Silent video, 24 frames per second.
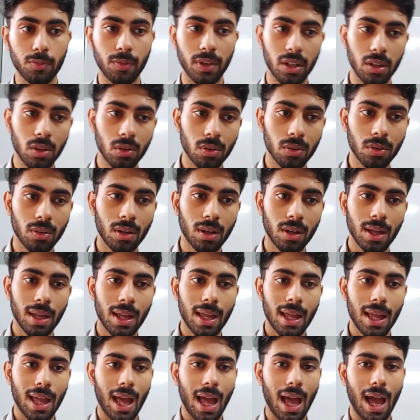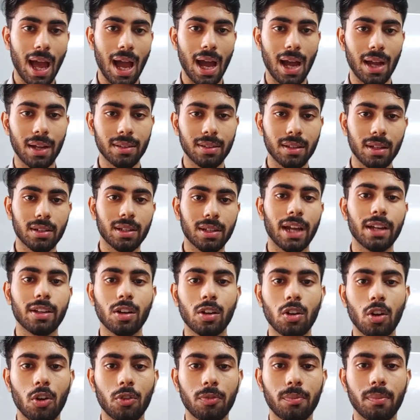window, and the
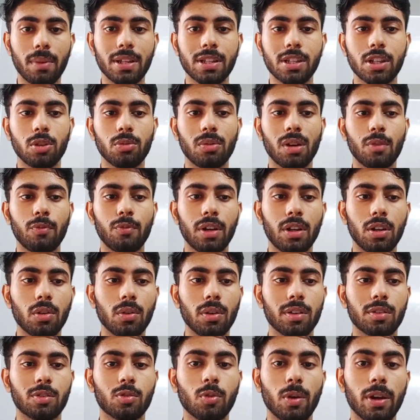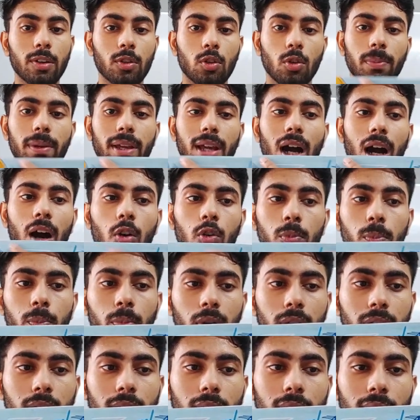title of my GUI window is going to be
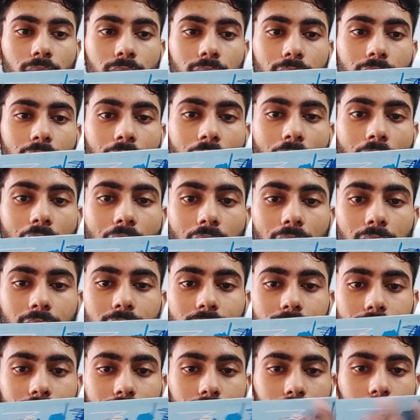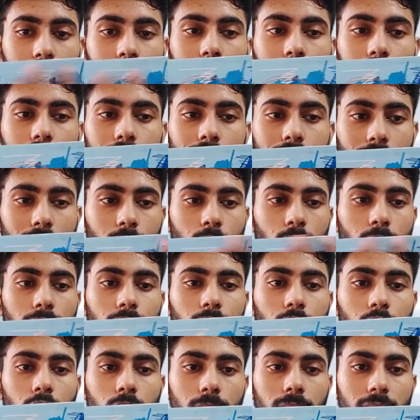output, and the contents are
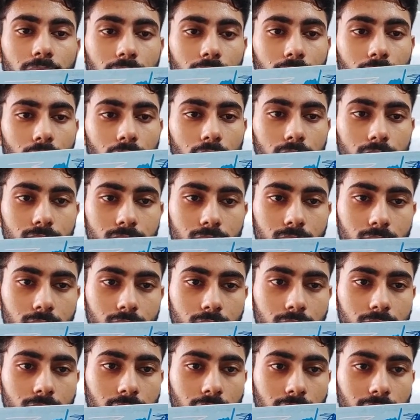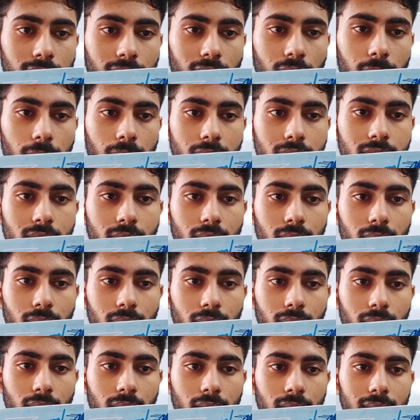going to be this image.
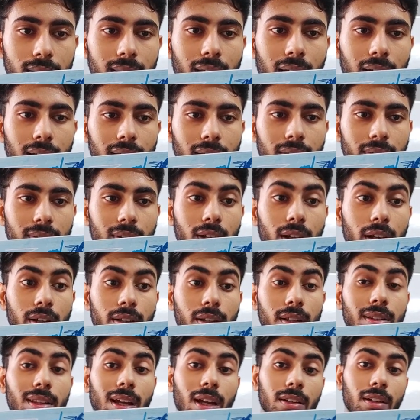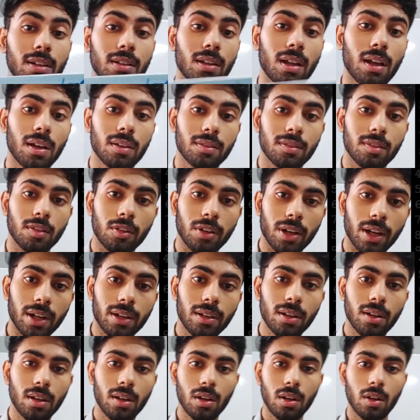That is the content that it has
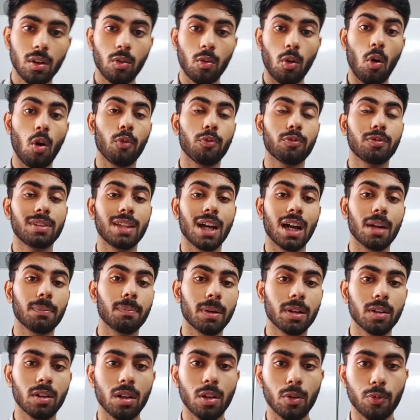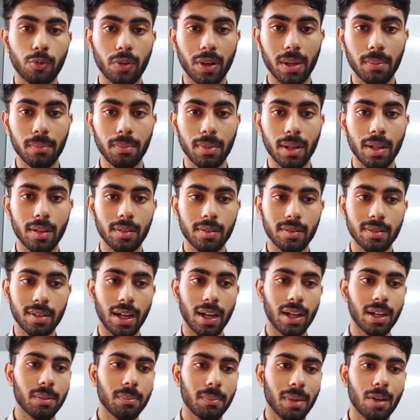read of that particular frame
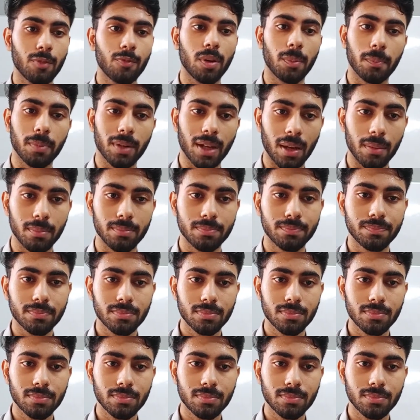inside my webcam.